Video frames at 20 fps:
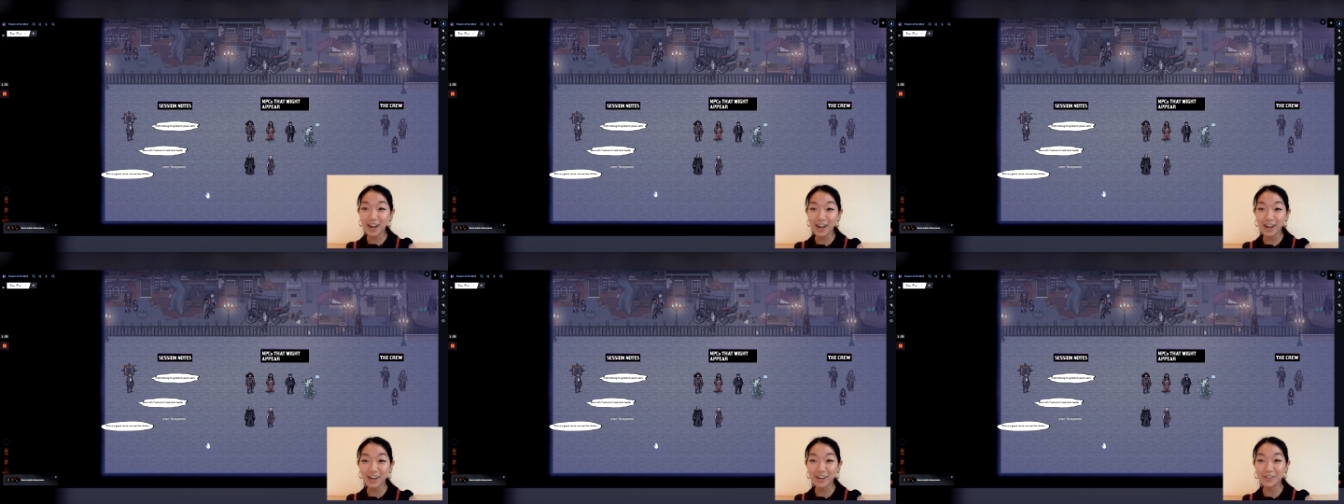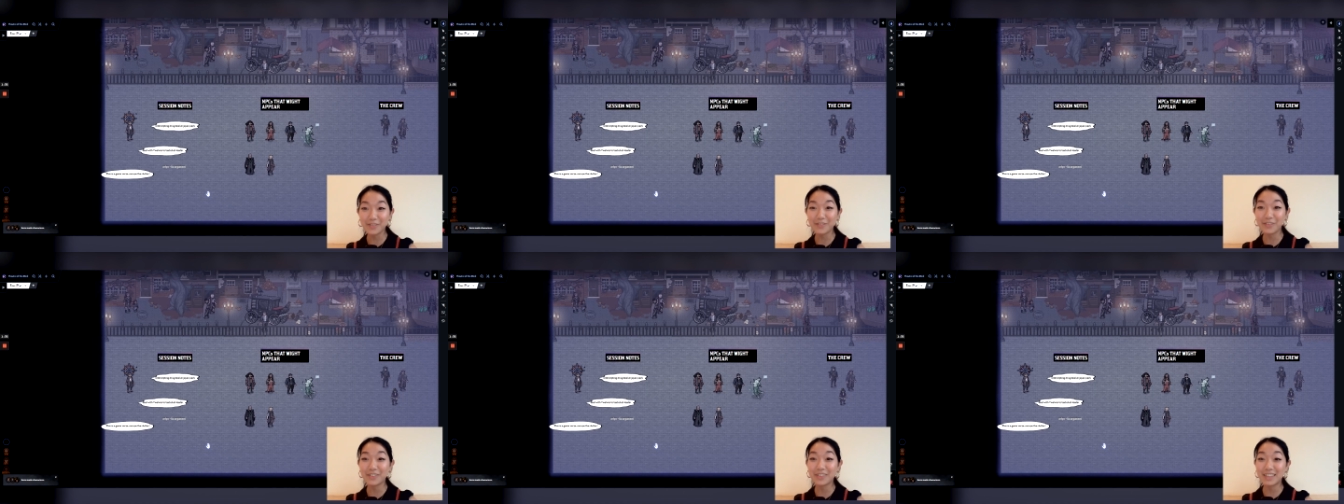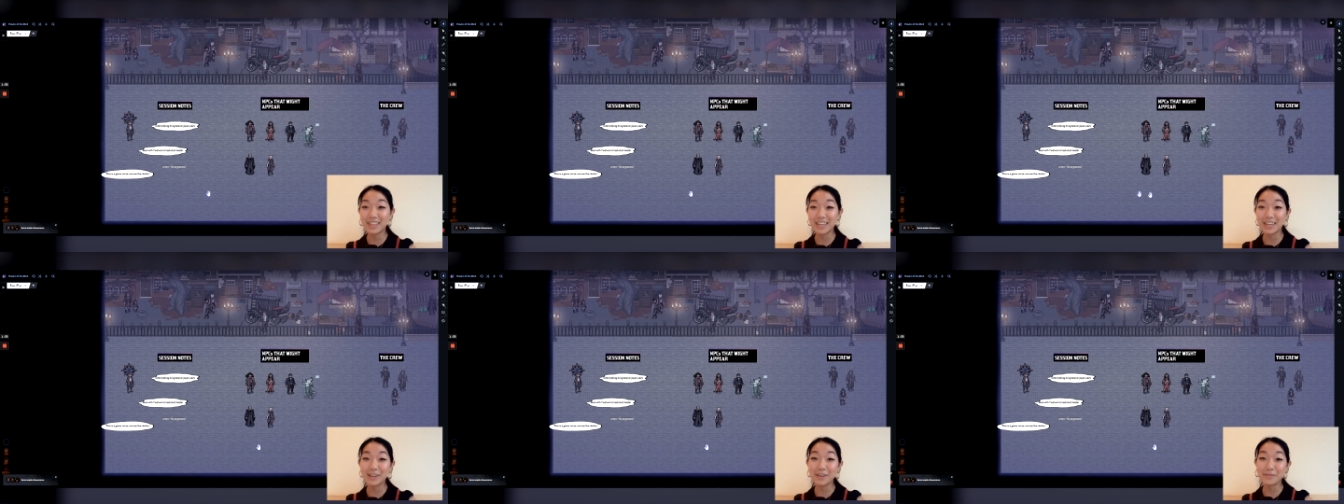of
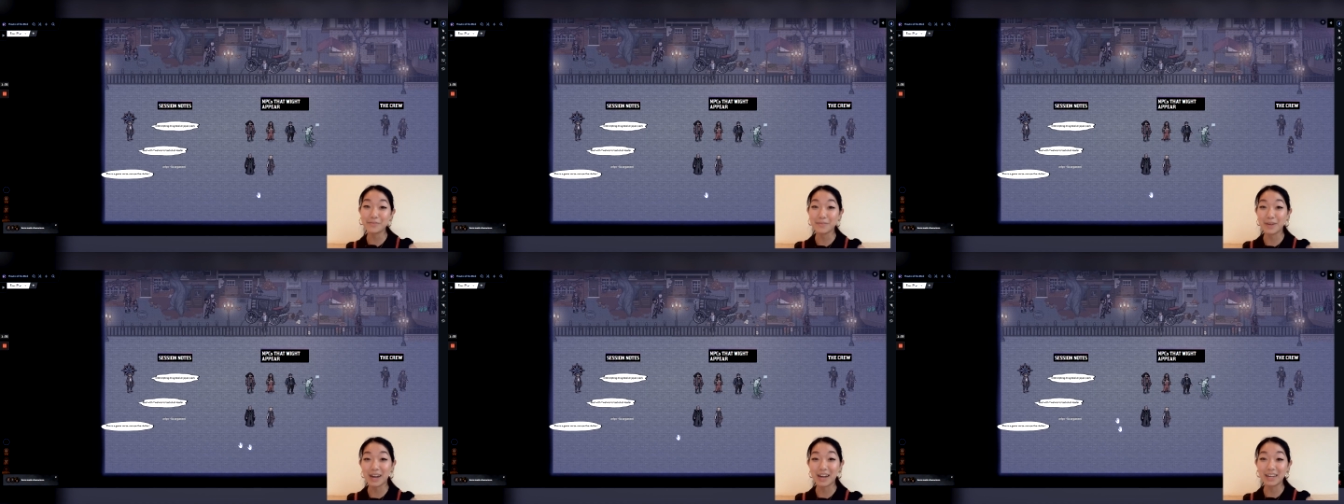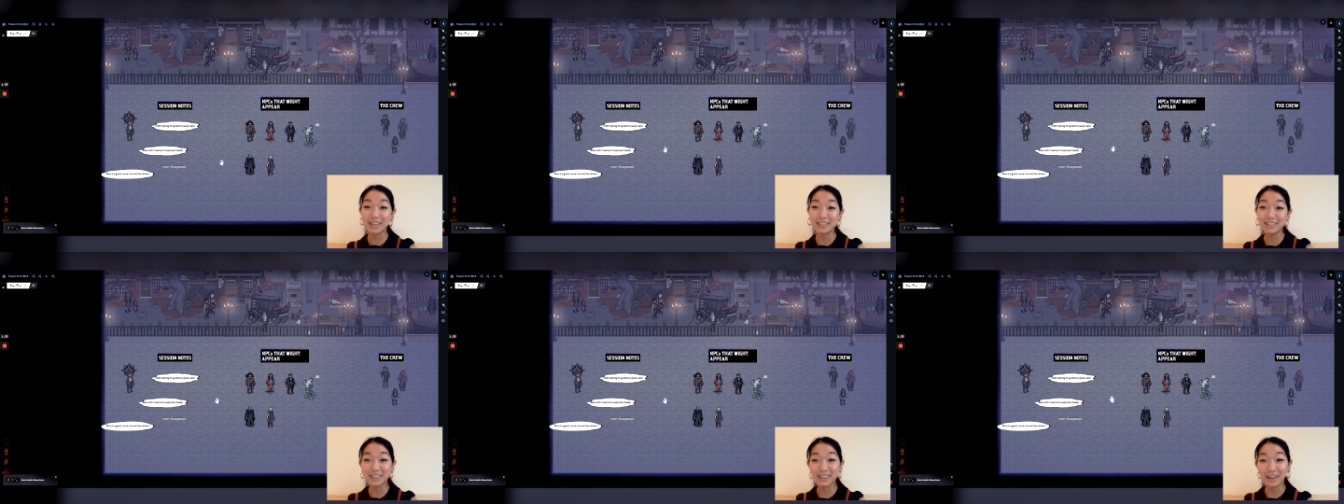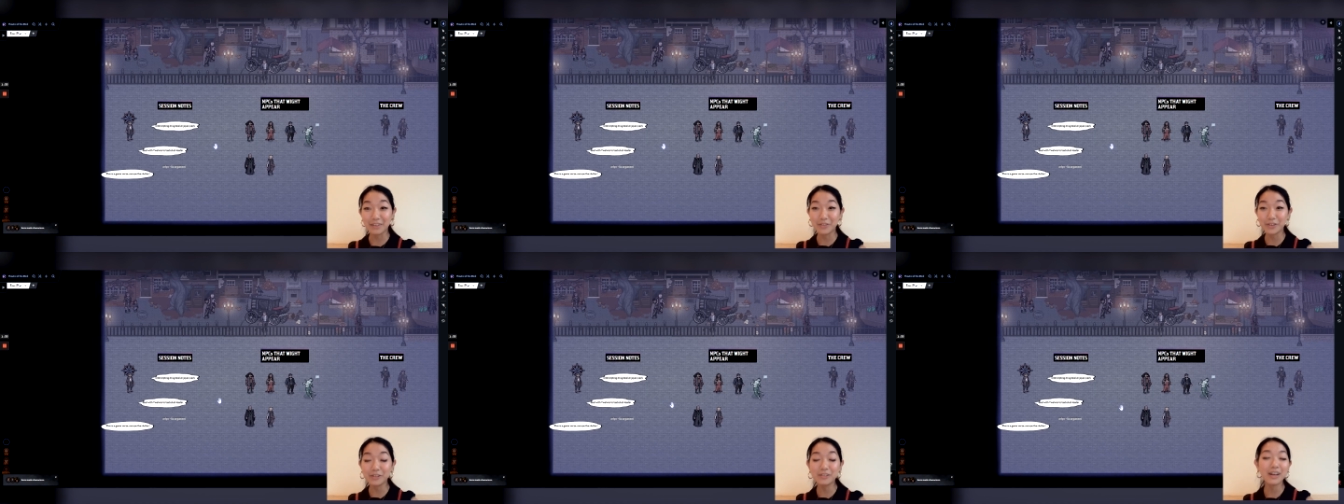the mind
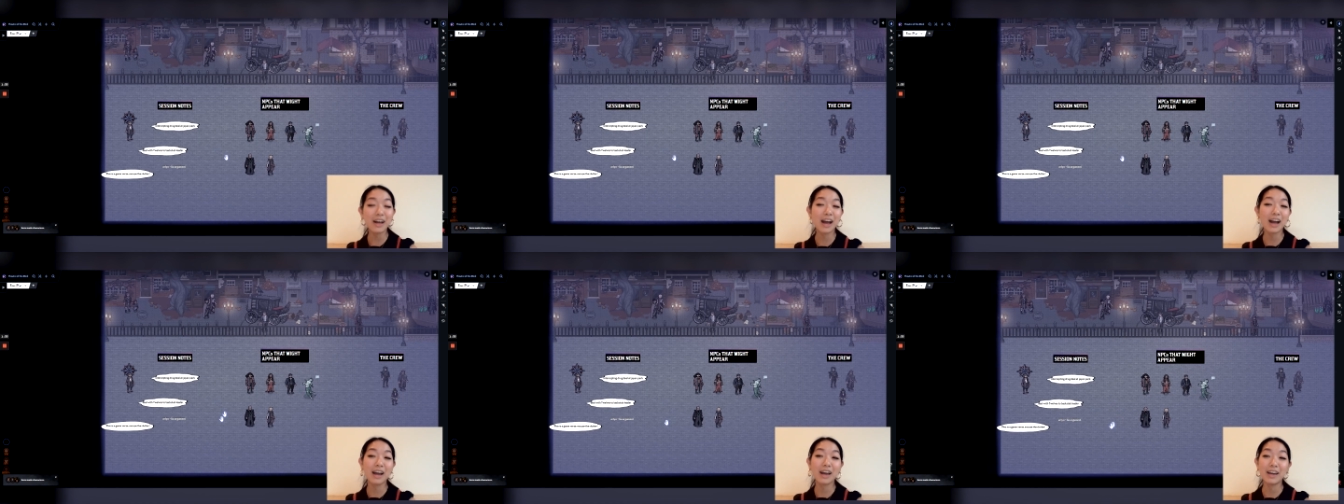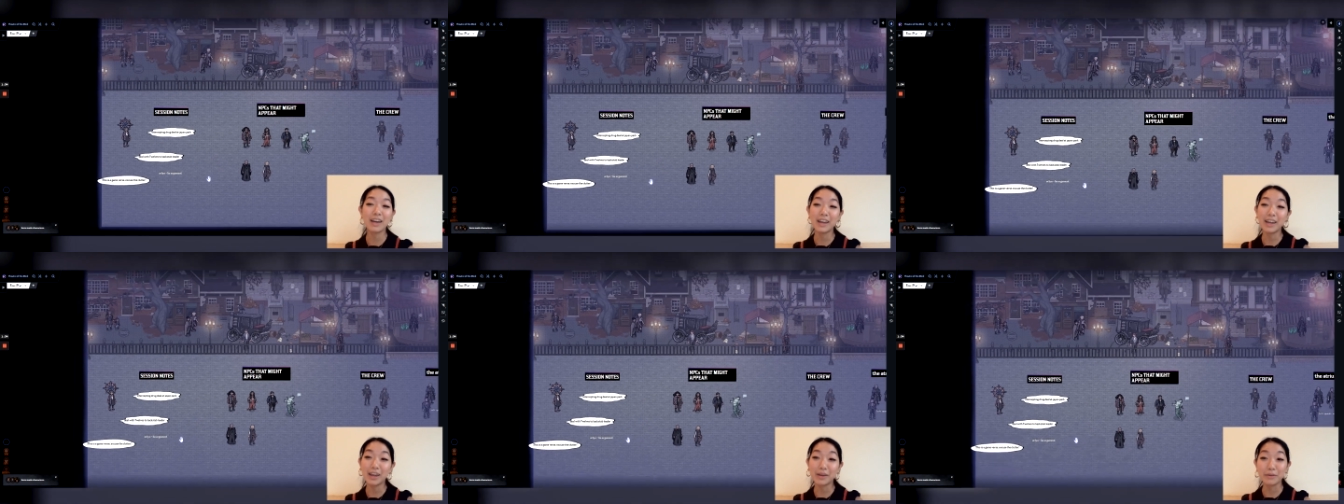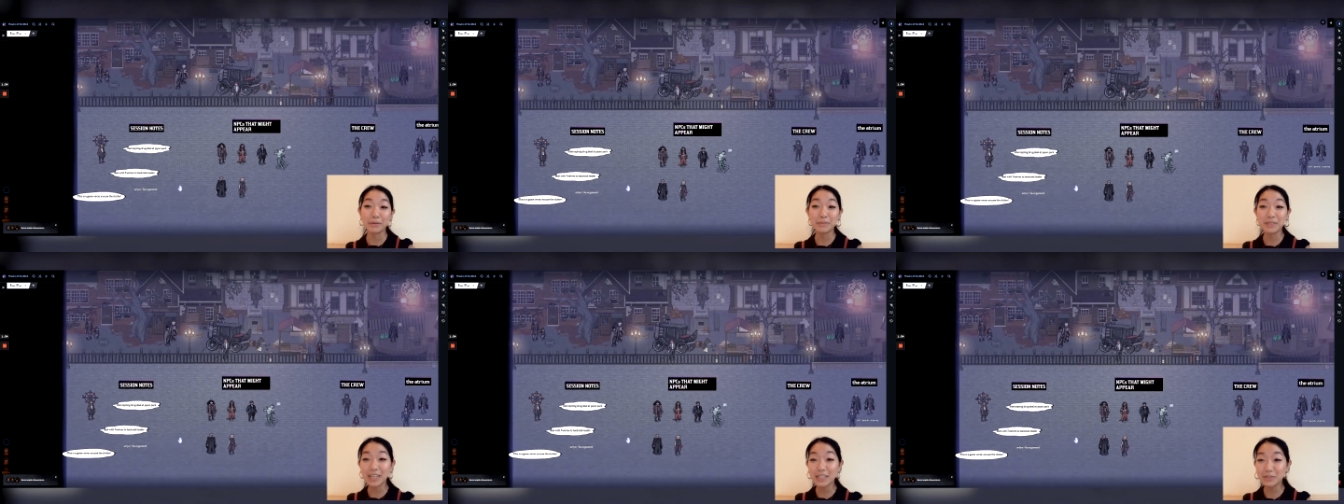level. I am
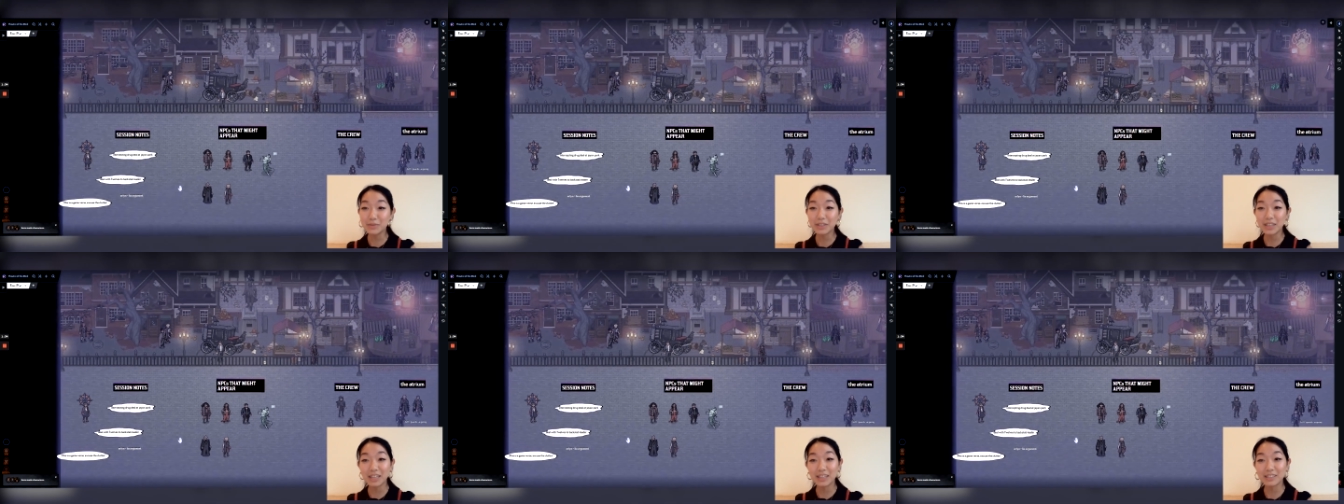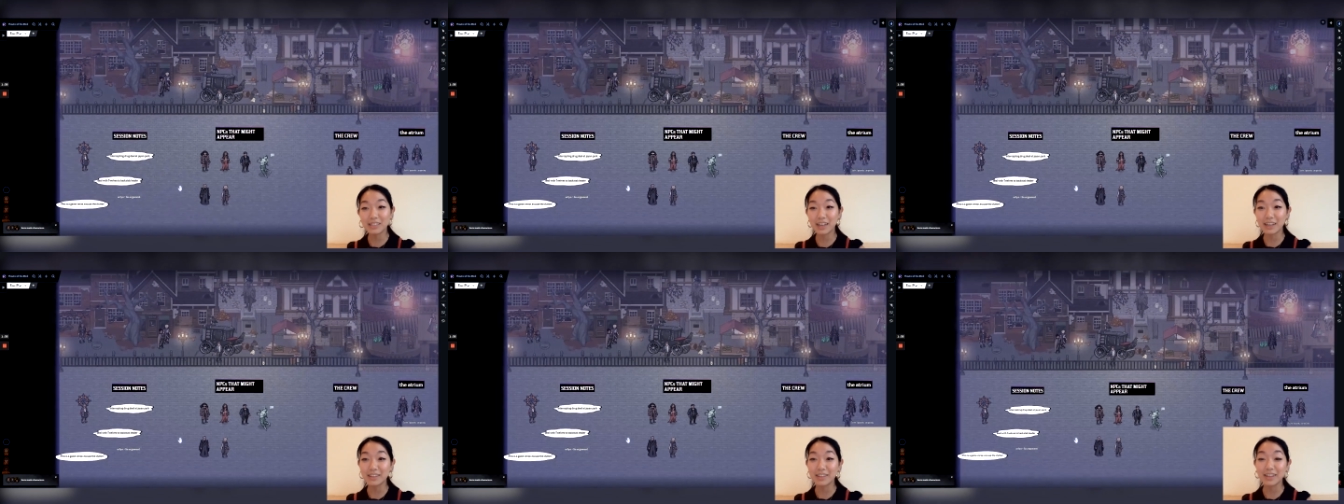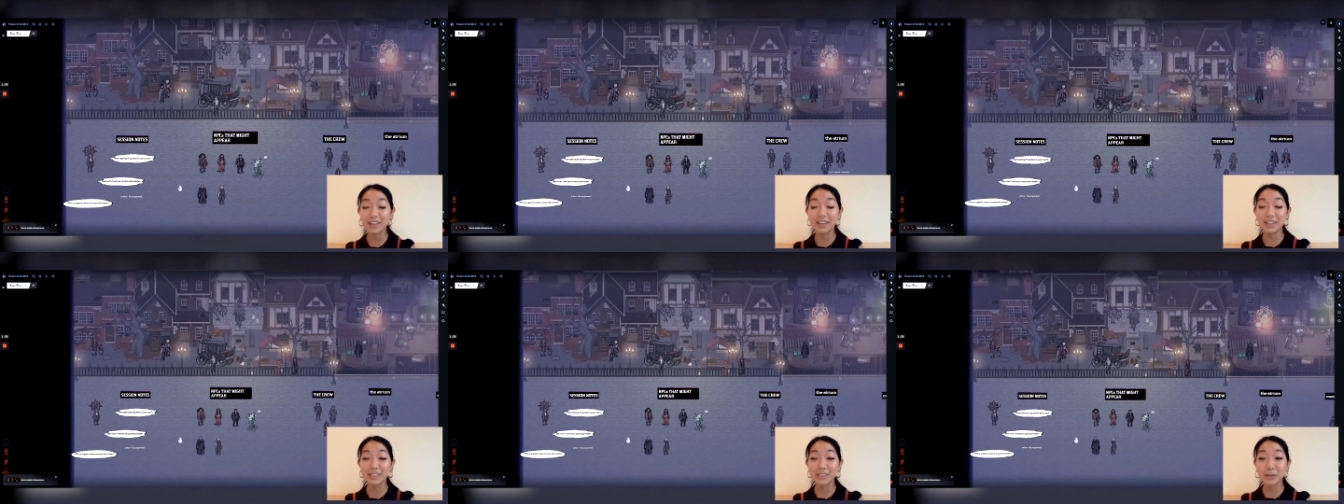obsessed with this. I
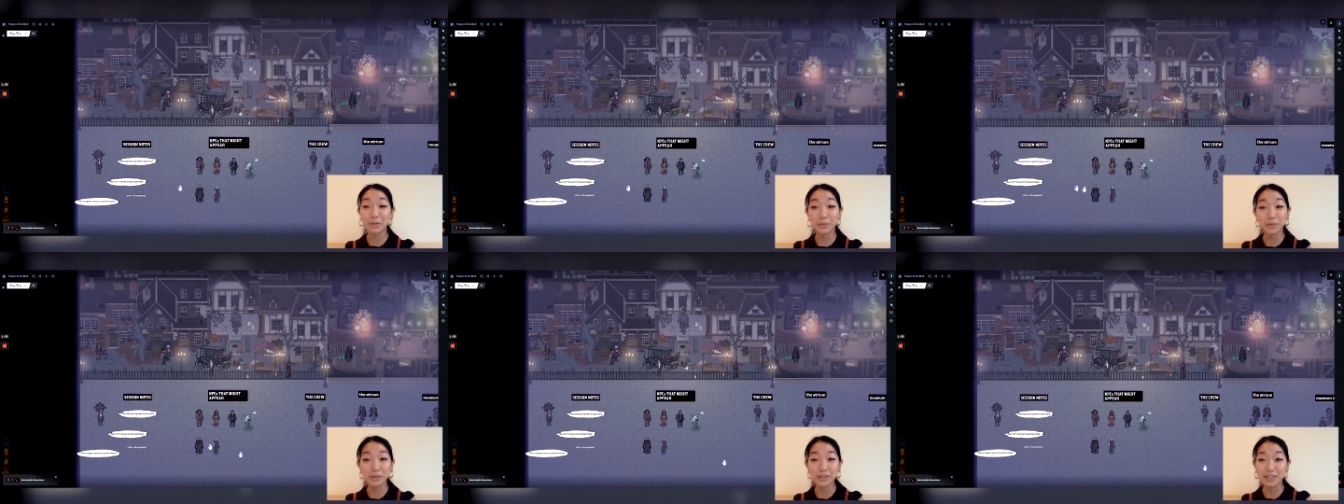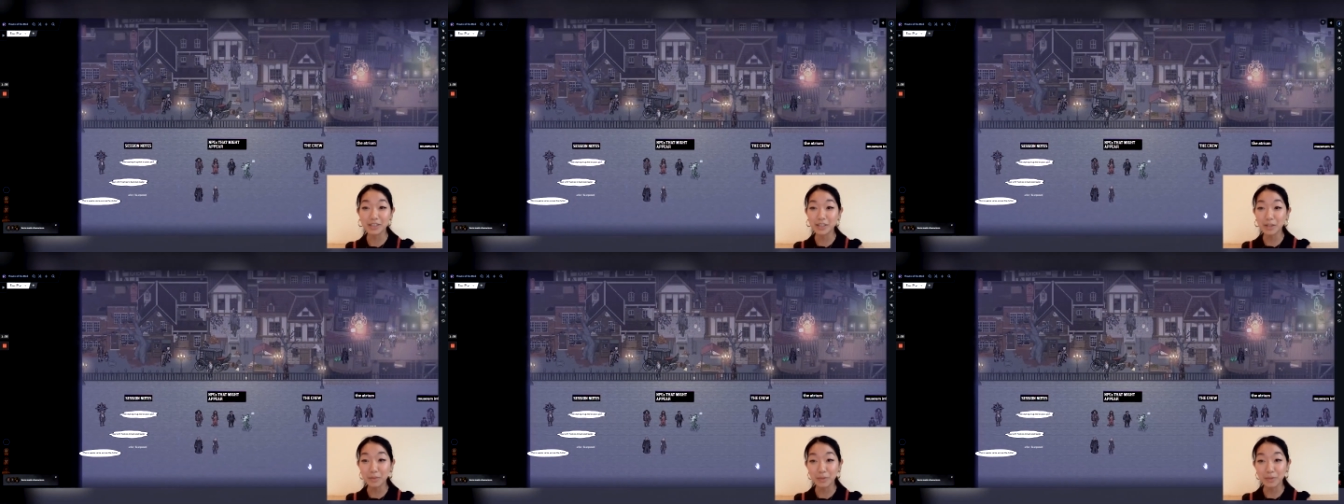think it is completely